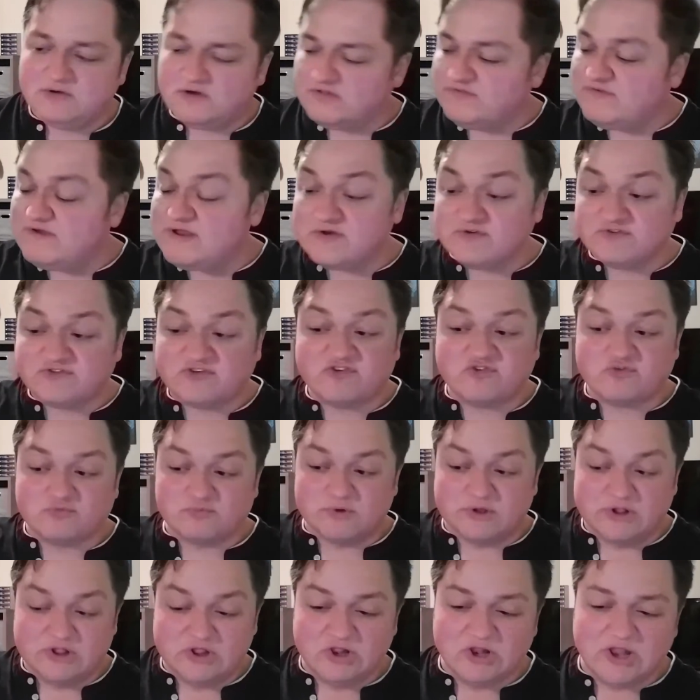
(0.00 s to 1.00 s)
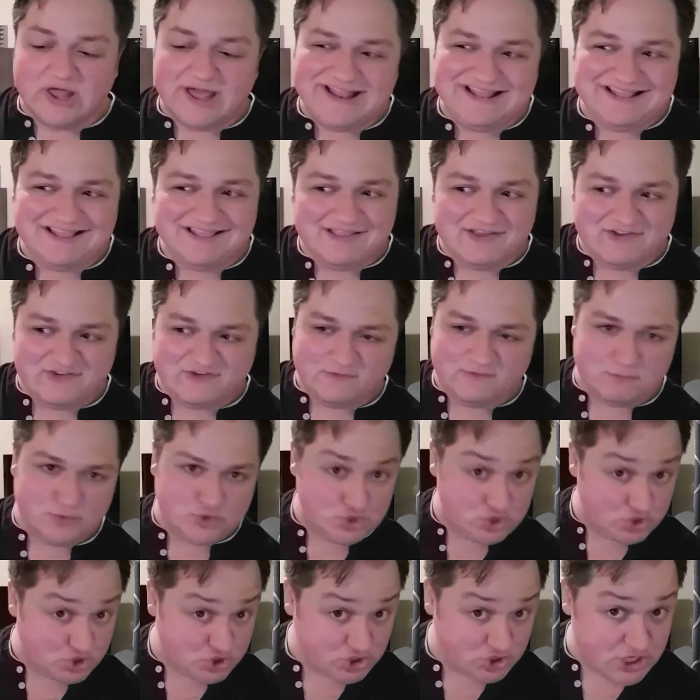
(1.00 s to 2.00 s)
Darth Vader's this relentless
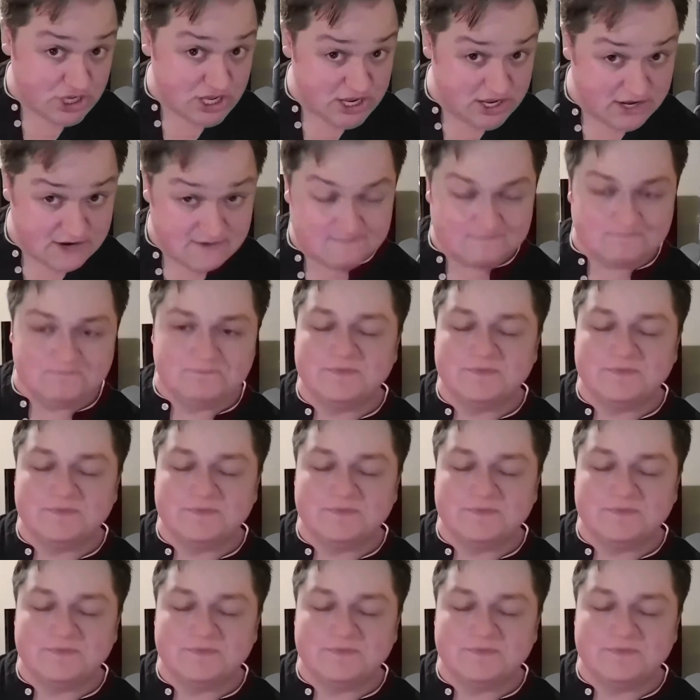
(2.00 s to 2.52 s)
machine